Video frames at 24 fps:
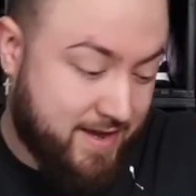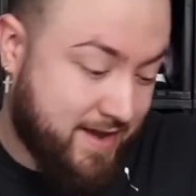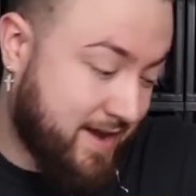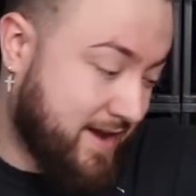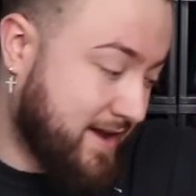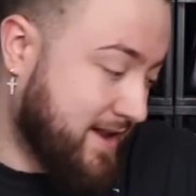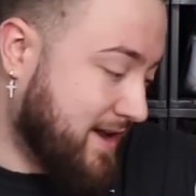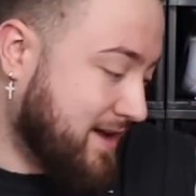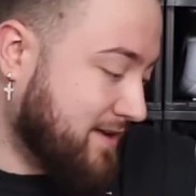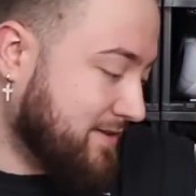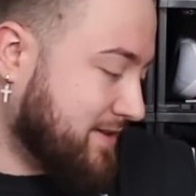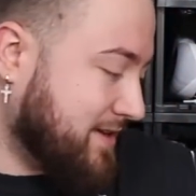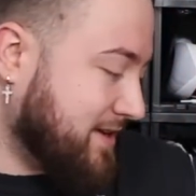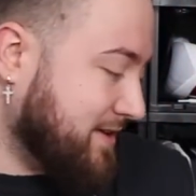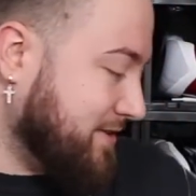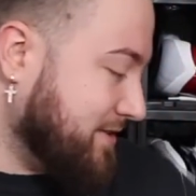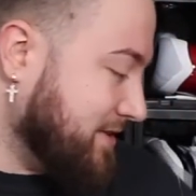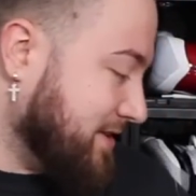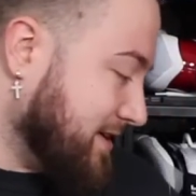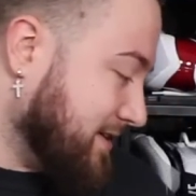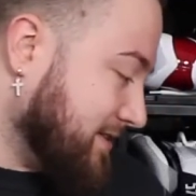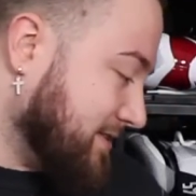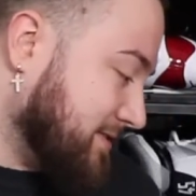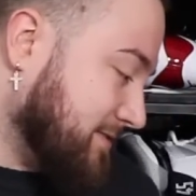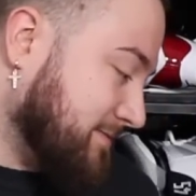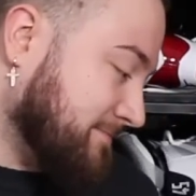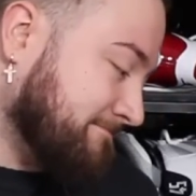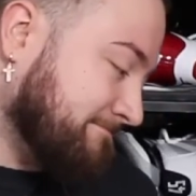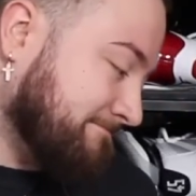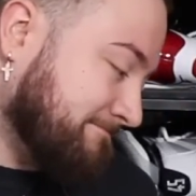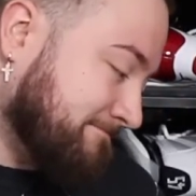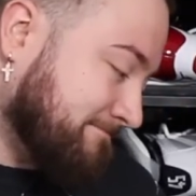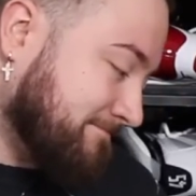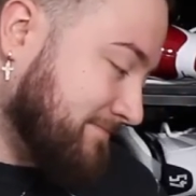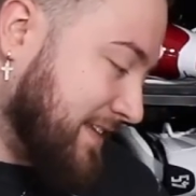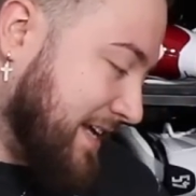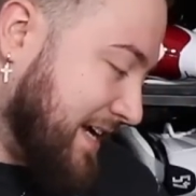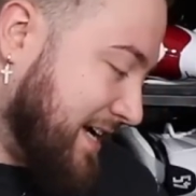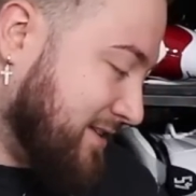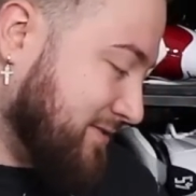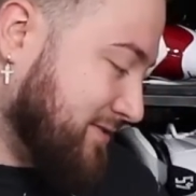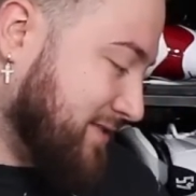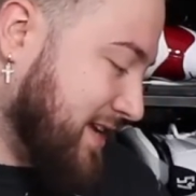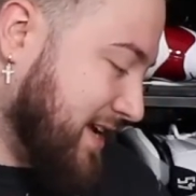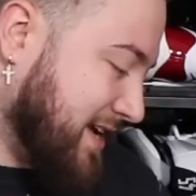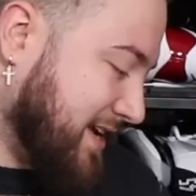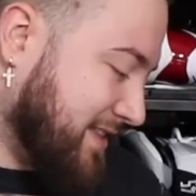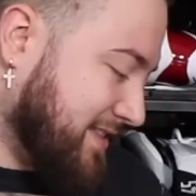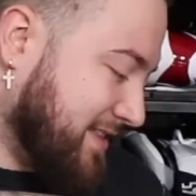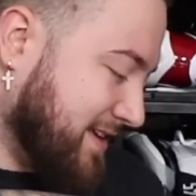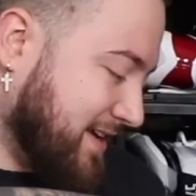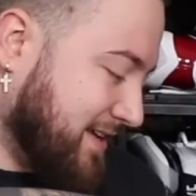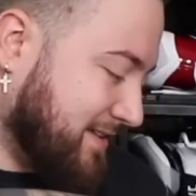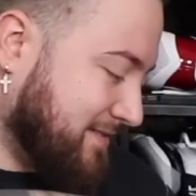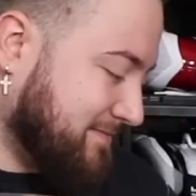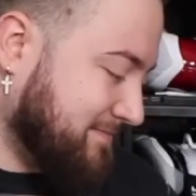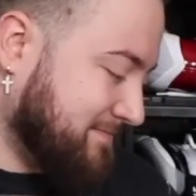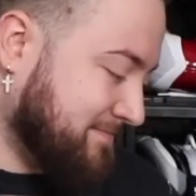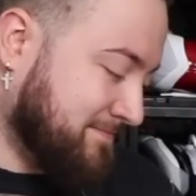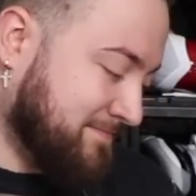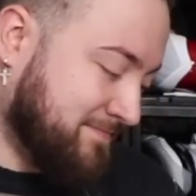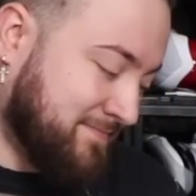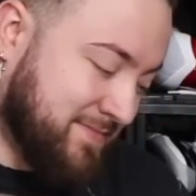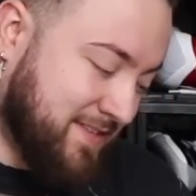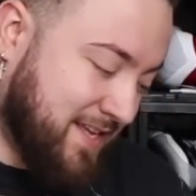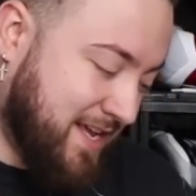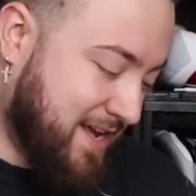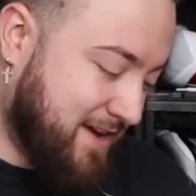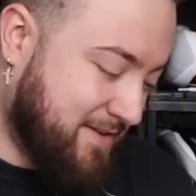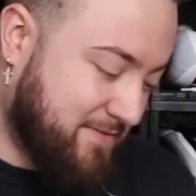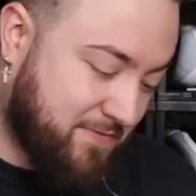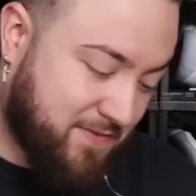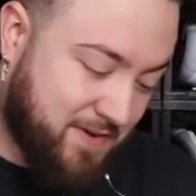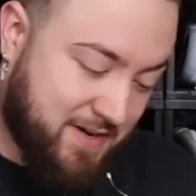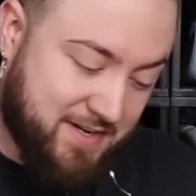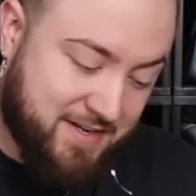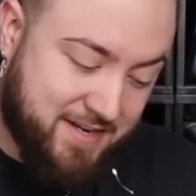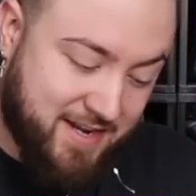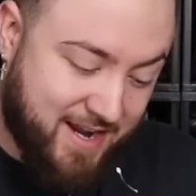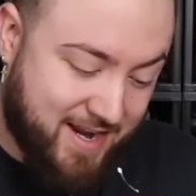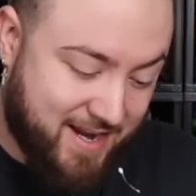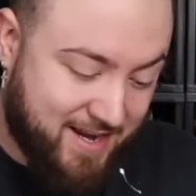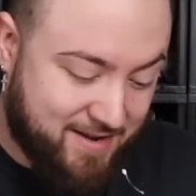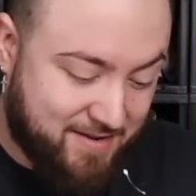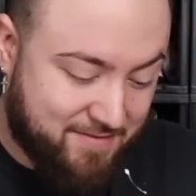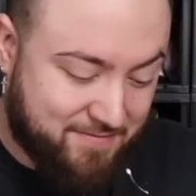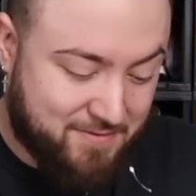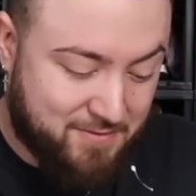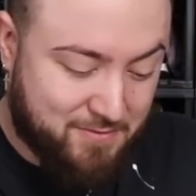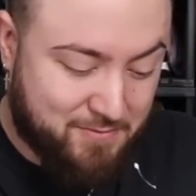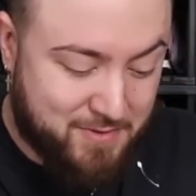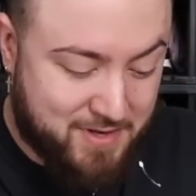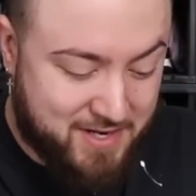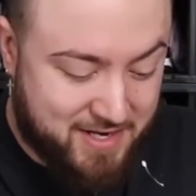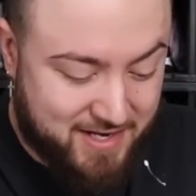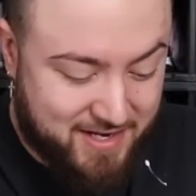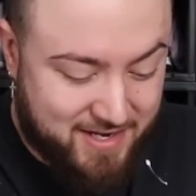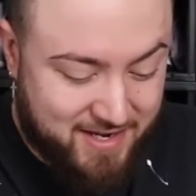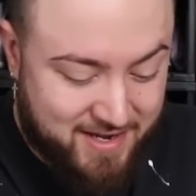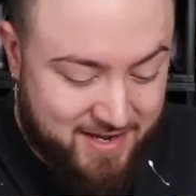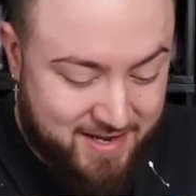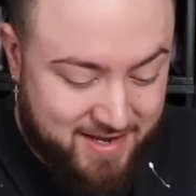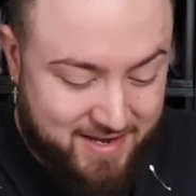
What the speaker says: and I'll tell you guys, I'll take that every day of the week.